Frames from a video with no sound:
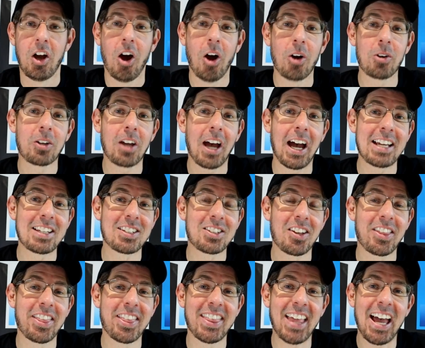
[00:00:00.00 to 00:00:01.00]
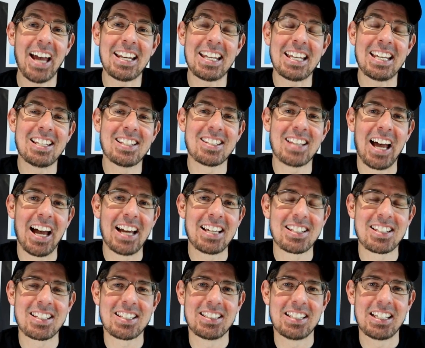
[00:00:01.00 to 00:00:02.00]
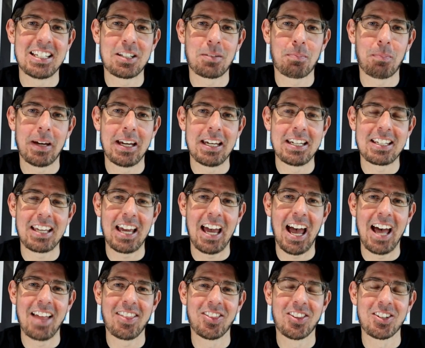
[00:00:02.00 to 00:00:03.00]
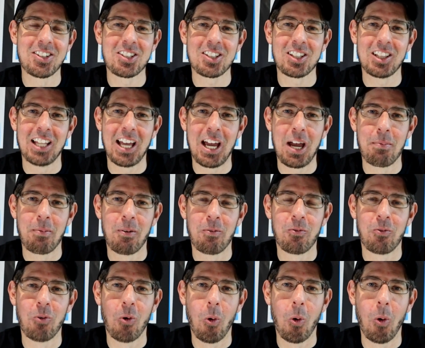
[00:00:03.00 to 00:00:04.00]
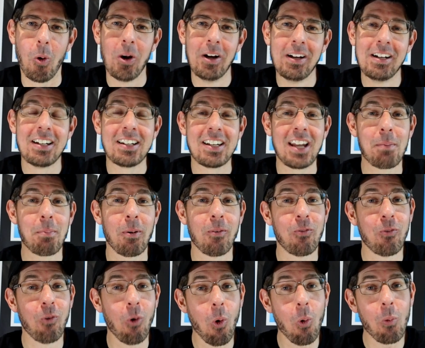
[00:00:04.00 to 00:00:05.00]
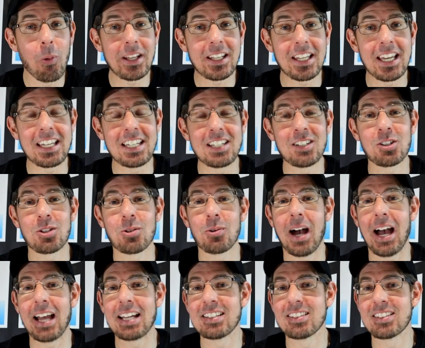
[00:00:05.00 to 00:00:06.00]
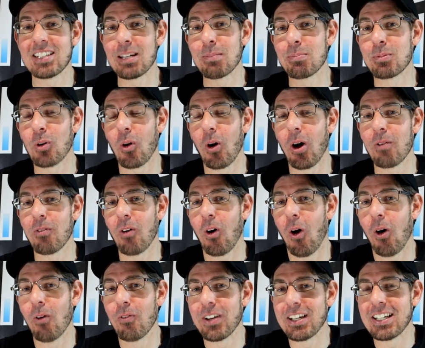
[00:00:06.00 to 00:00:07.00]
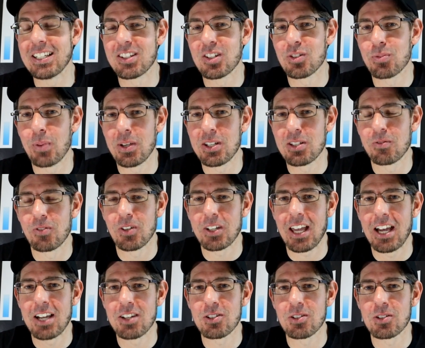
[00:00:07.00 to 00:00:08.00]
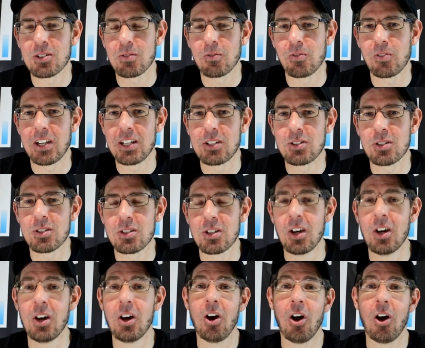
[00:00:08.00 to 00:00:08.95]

Okay, so that is a sneak peek at the Slammer 4. Now before we get into a deep dive of its specifications and features,